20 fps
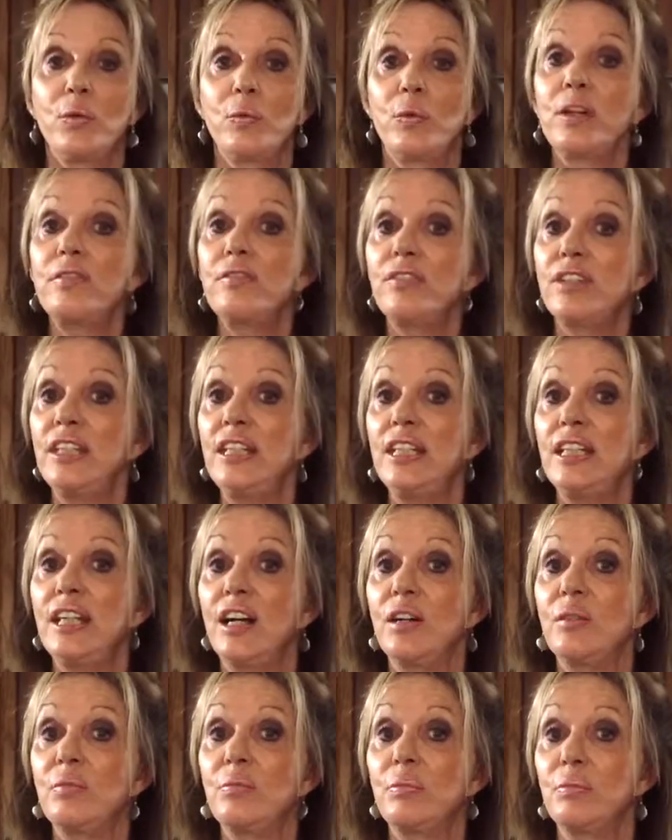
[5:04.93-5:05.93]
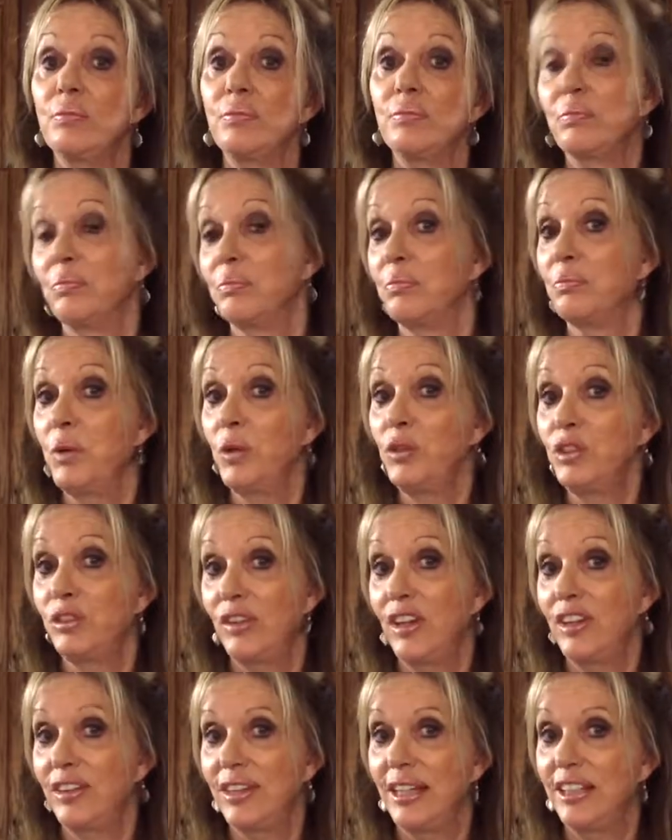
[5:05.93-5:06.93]
One of the most
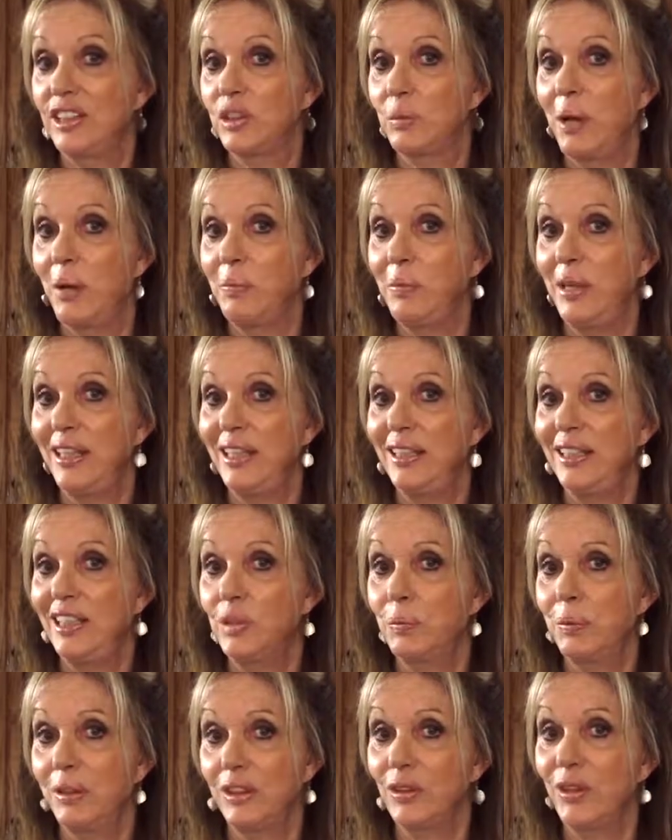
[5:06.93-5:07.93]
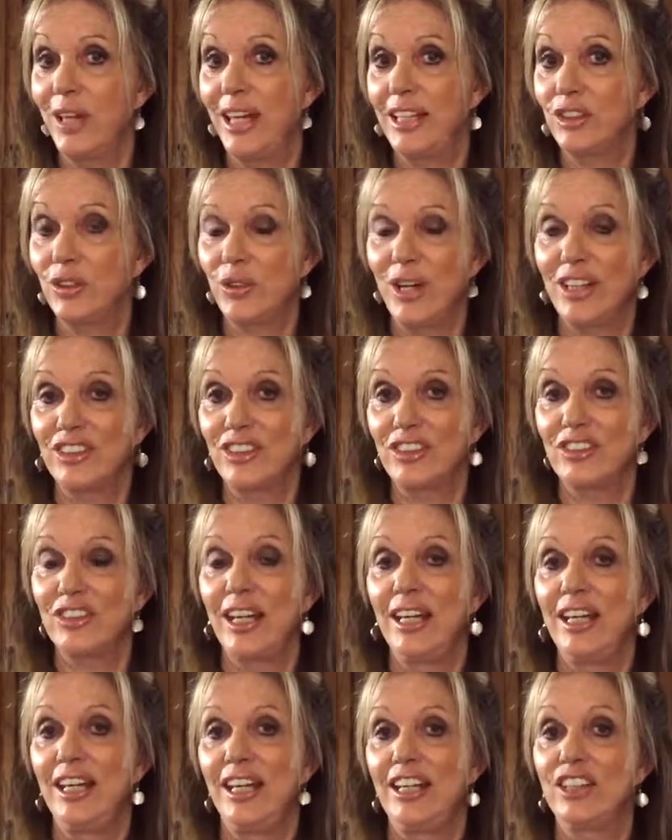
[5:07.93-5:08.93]
fun things about making these pillowcase dresses
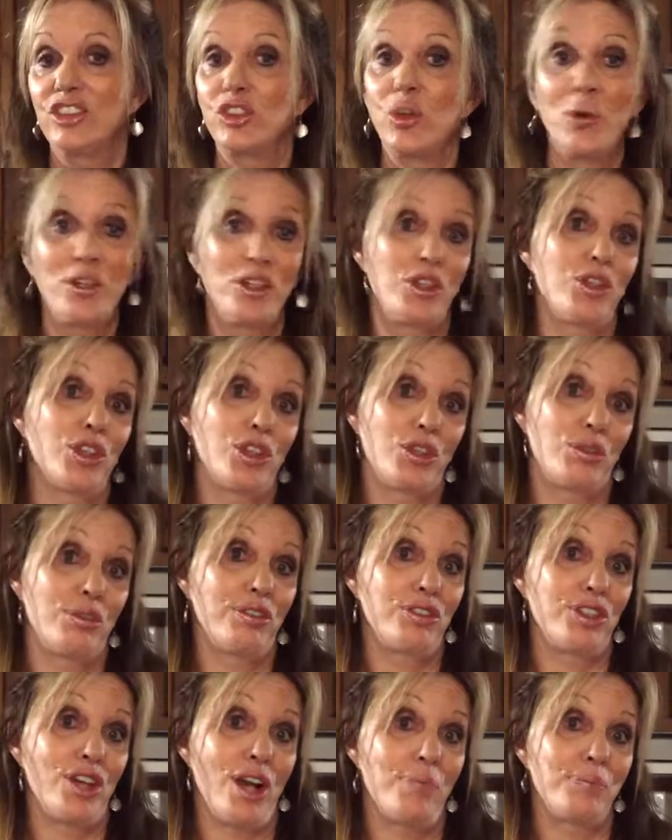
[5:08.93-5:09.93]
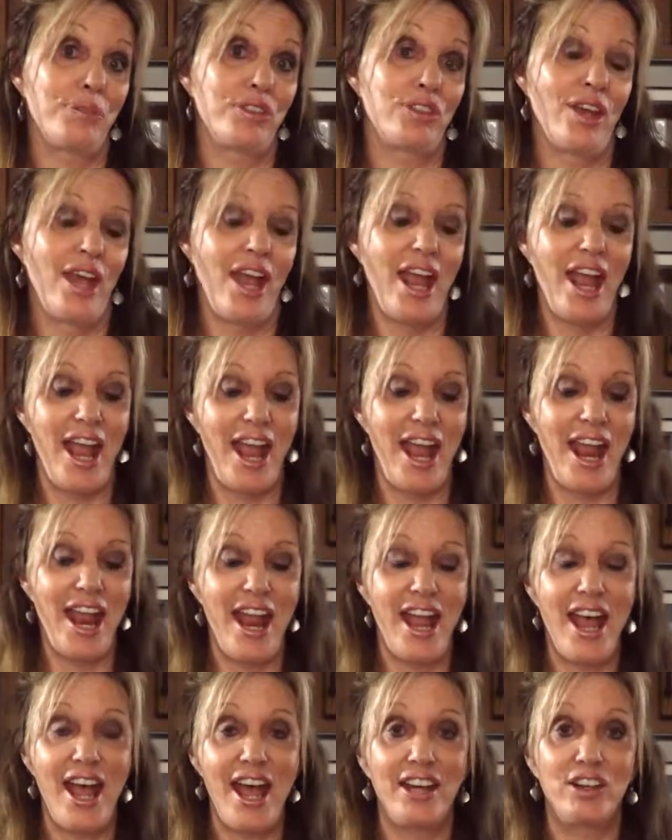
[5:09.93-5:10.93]
is going to the thrift shops.
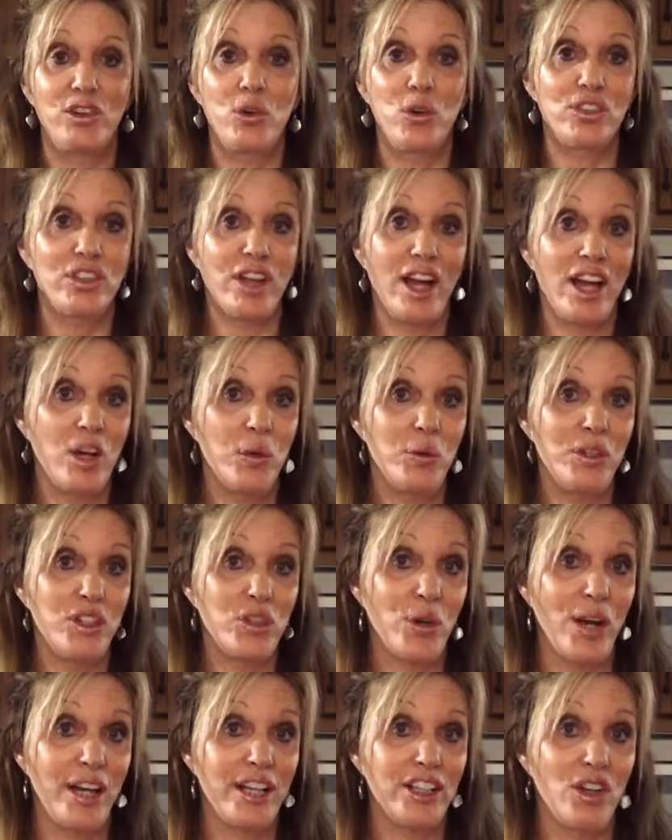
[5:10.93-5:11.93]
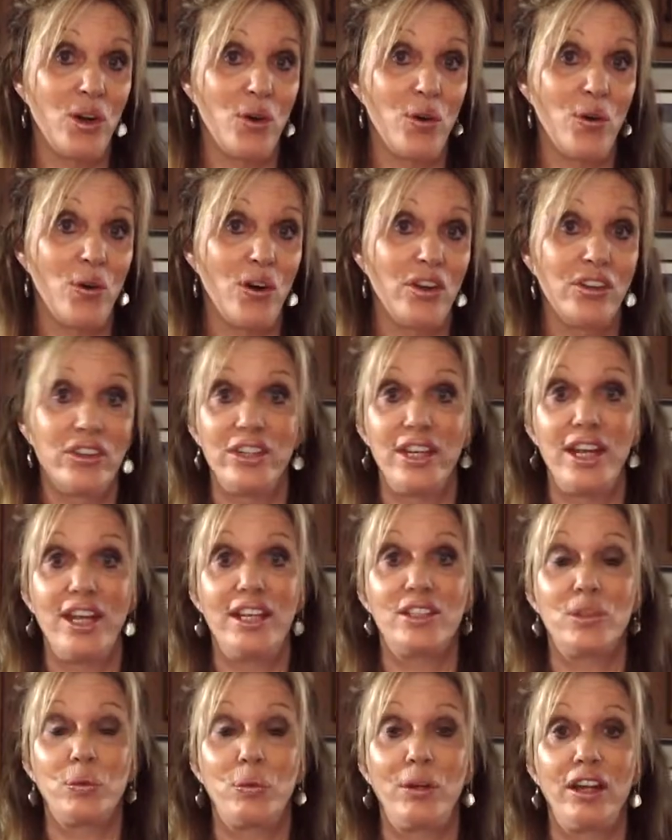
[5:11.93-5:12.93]
And of course I always try to go on the
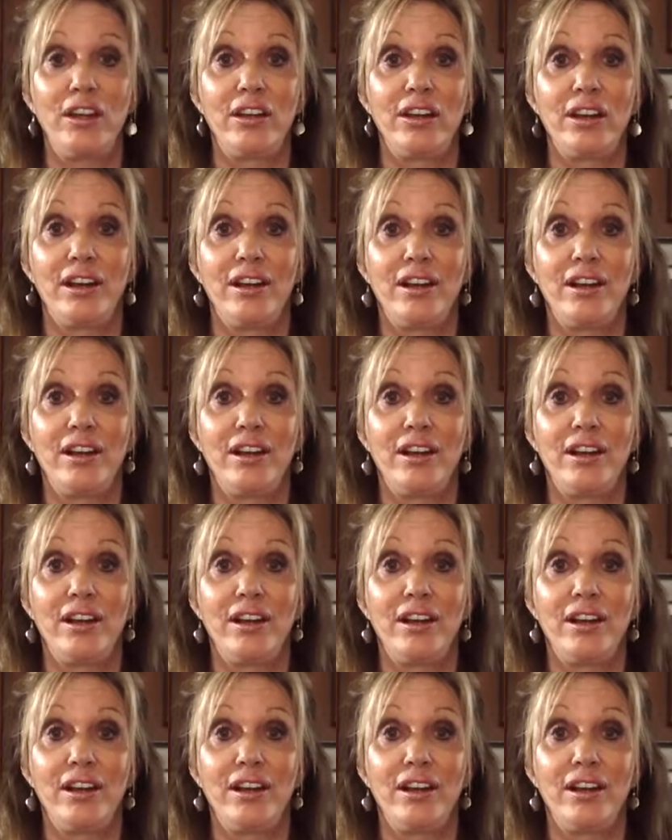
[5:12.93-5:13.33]
days when